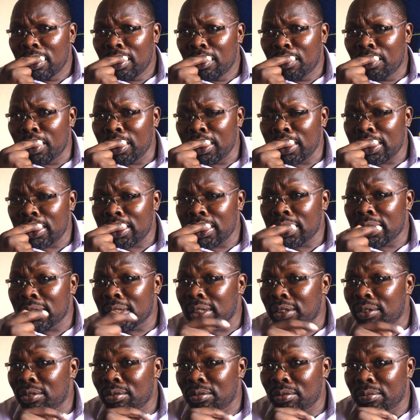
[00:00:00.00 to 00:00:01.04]
what it is
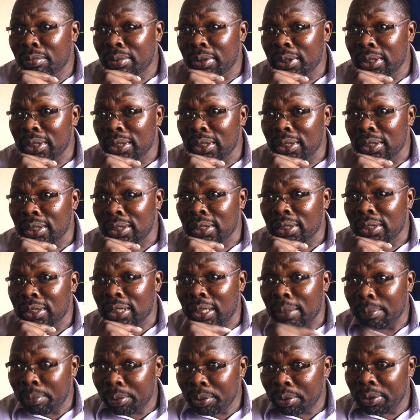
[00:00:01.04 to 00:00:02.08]
they should be
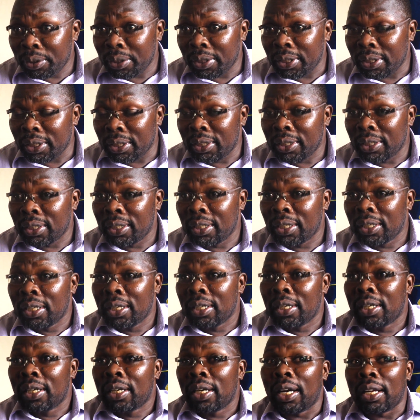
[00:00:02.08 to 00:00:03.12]
championing,
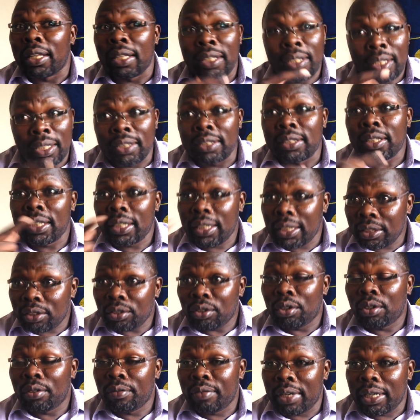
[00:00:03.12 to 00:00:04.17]
I think they take it
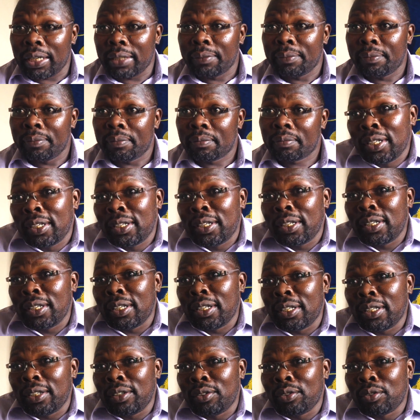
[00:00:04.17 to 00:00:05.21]
over.
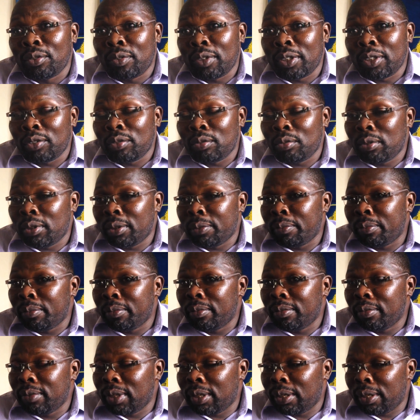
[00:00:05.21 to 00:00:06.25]
Uh, those of us who
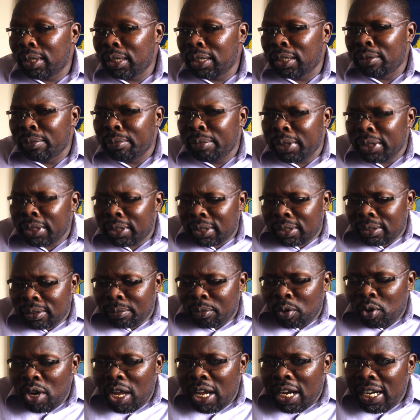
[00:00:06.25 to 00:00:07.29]
are a little bit
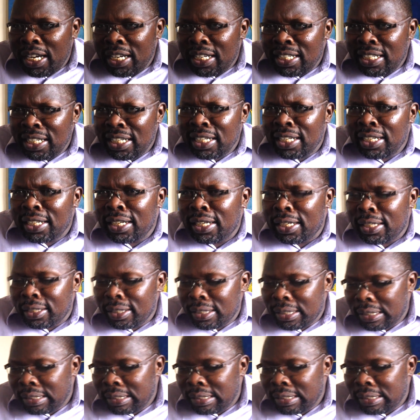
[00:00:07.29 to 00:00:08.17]
moderated and